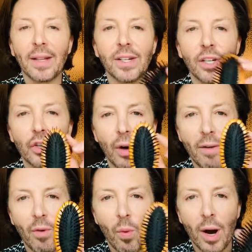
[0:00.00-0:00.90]
This is a
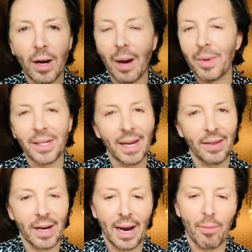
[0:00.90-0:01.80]
travel one. I'm going to say
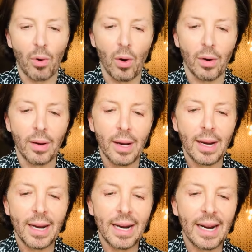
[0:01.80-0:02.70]
the name wrong.
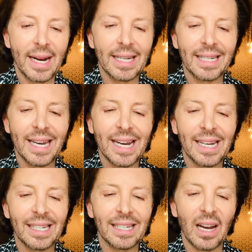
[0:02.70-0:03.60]

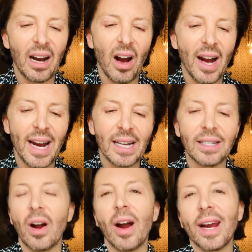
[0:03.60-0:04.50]
Isinis,
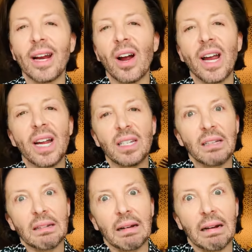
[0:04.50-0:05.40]
I-S-I-N-I-S,
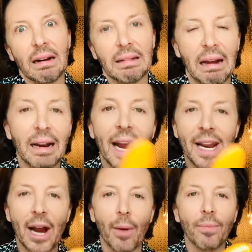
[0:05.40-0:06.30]
something like that.
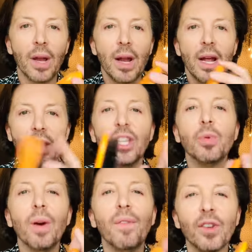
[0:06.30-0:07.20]
Anyhow, this
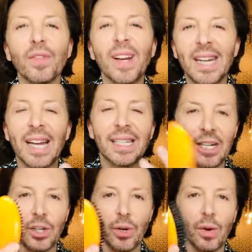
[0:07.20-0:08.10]
one feels
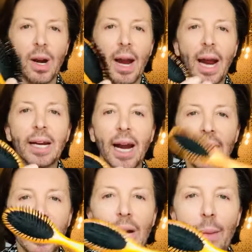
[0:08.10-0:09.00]
fantastic too. Again,
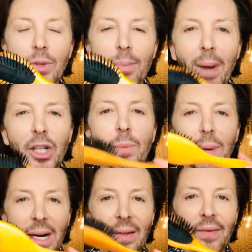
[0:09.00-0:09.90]
it comes much
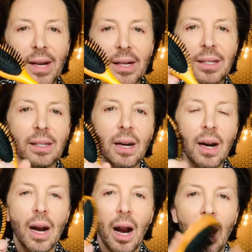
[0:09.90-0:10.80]
bigger than this.
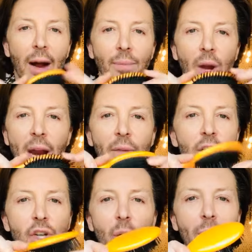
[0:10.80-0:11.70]
Um, every
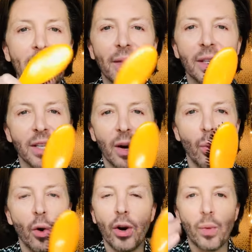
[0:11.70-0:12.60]
time we get these in at
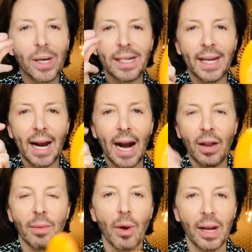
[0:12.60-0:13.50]
work, we sell out of
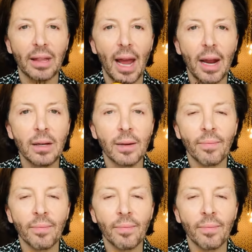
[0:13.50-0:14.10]
them like that.